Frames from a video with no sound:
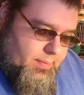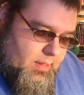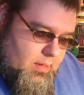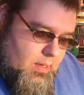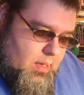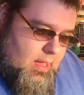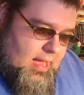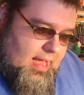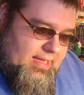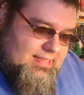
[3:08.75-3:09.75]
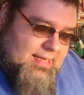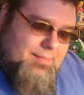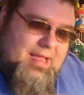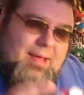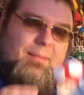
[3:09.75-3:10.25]
But he sent
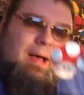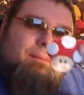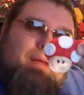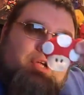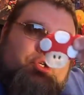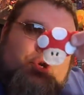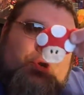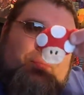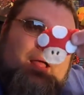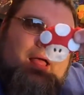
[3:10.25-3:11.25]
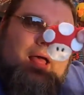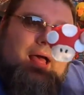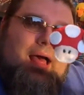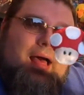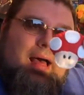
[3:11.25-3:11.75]
me a mushroom
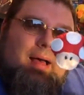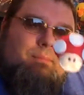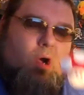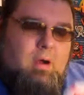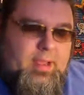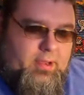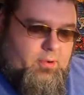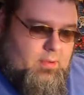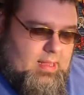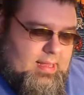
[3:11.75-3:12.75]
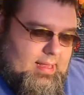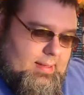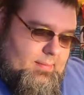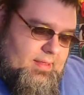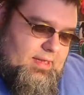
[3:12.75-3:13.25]
Mario
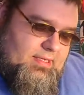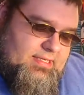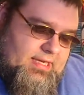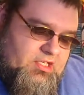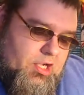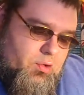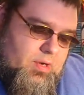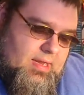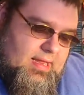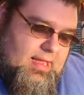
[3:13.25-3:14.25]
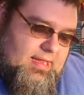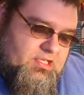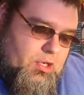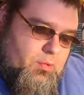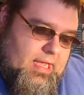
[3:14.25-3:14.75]
that looks like a
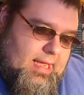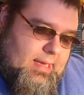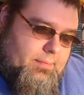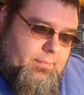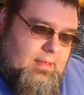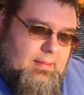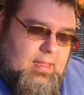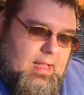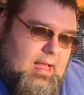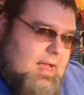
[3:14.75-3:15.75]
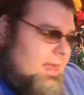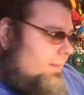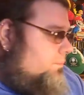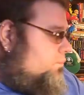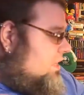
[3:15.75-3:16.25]
toad head
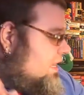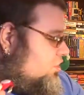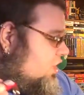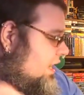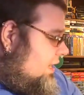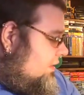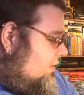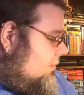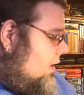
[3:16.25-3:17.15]
keychain,